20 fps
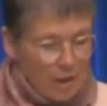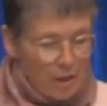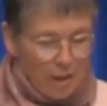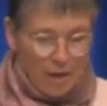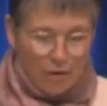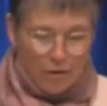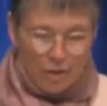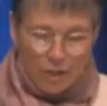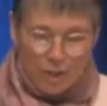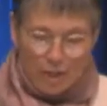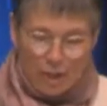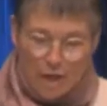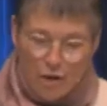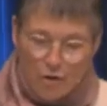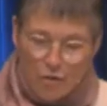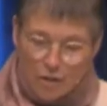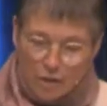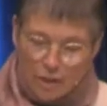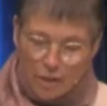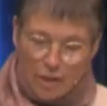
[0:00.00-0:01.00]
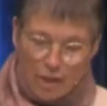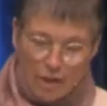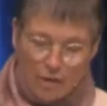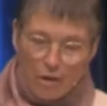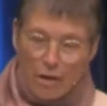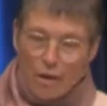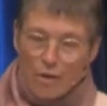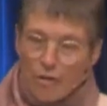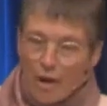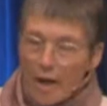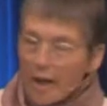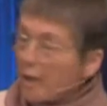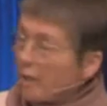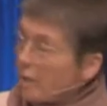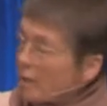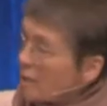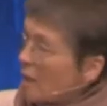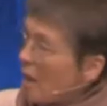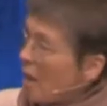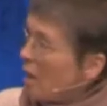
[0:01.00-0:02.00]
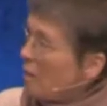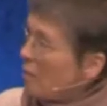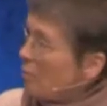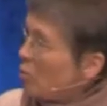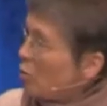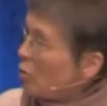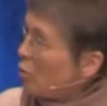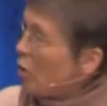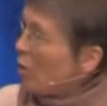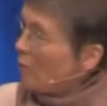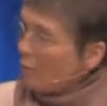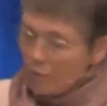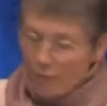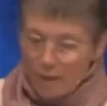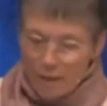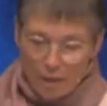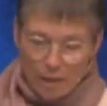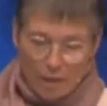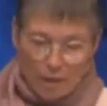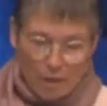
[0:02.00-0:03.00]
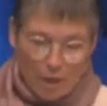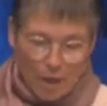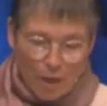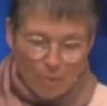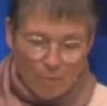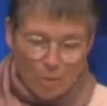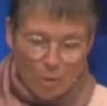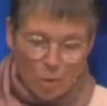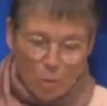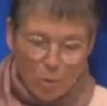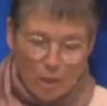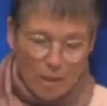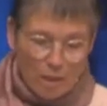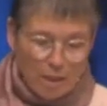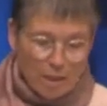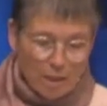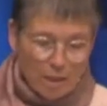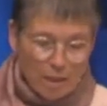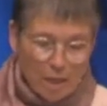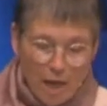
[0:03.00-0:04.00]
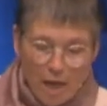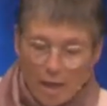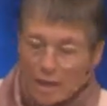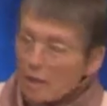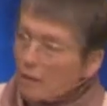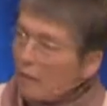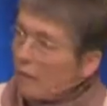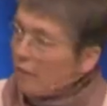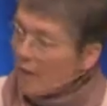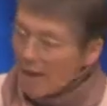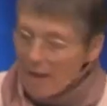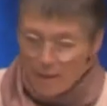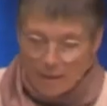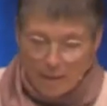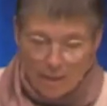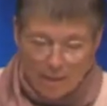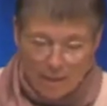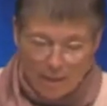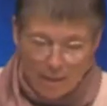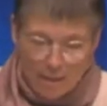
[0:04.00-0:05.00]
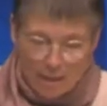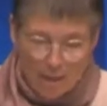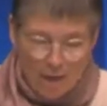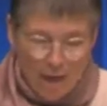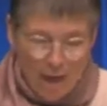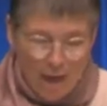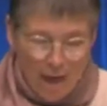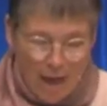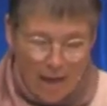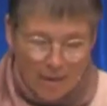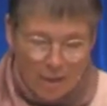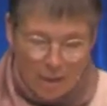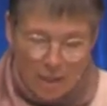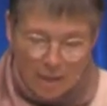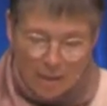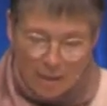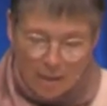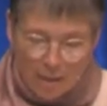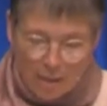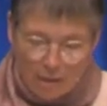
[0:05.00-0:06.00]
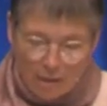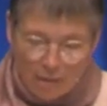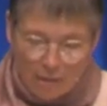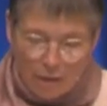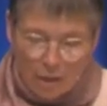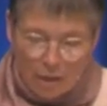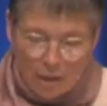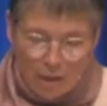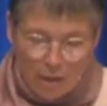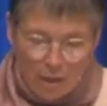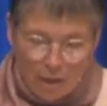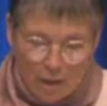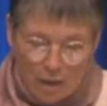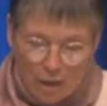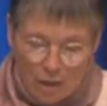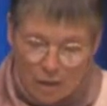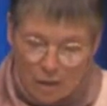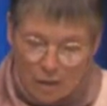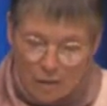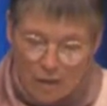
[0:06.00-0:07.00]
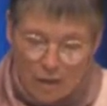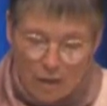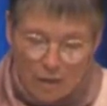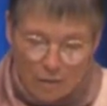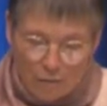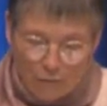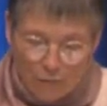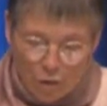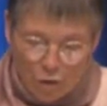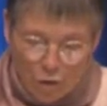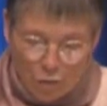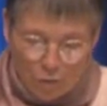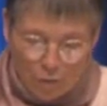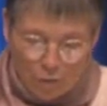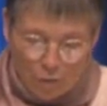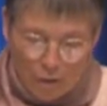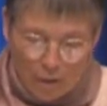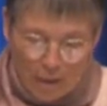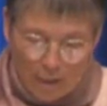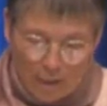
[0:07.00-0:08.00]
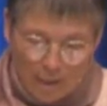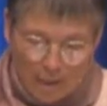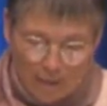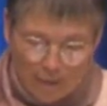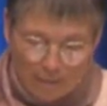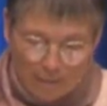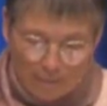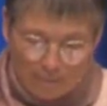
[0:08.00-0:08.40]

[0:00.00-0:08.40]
there is an irre irreconcilable conflict between societal fairness and sensitivity to individual need.